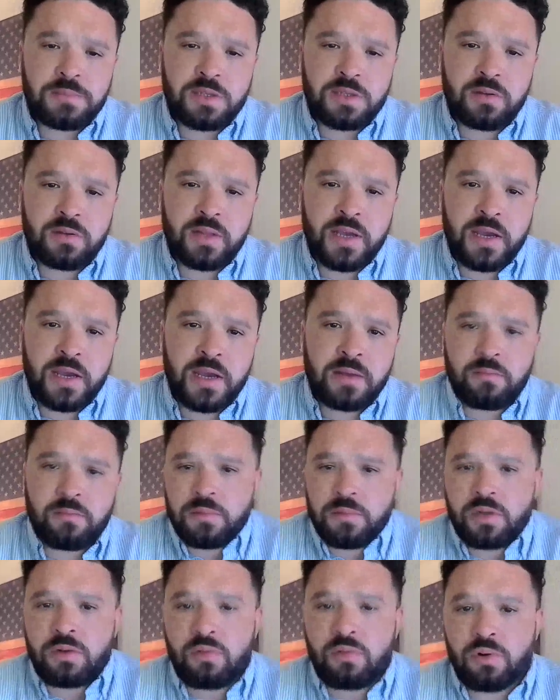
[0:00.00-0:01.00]
so that
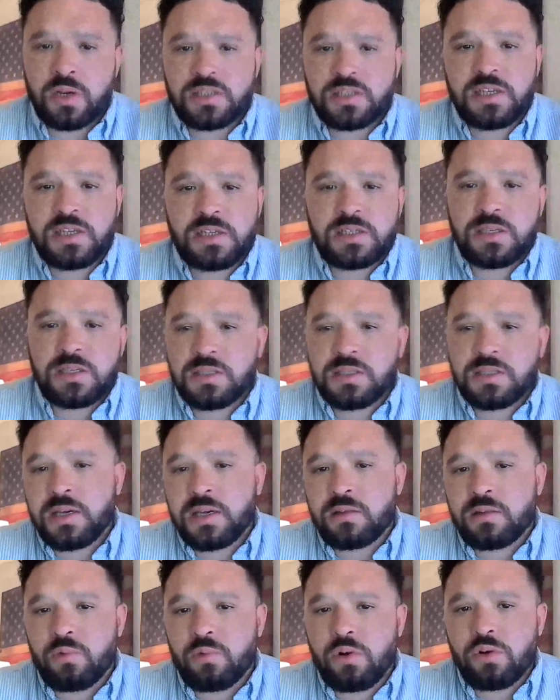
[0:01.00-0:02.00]
organizations
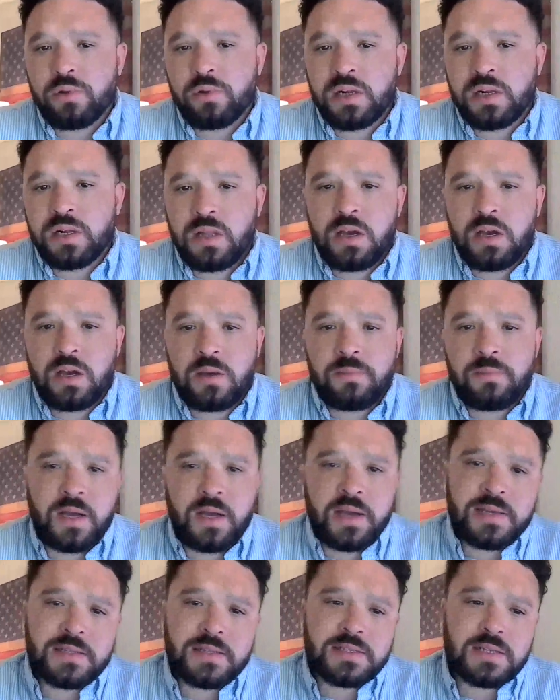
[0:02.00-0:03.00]
like the Rotary Club,
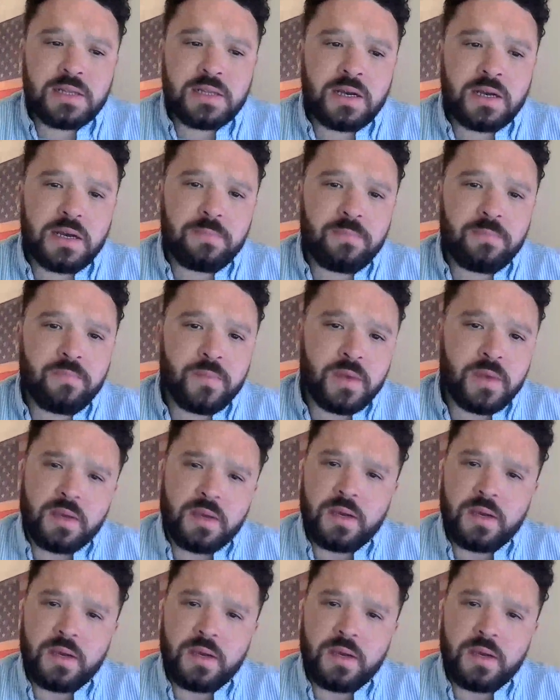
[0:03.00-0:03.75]
Lions Club,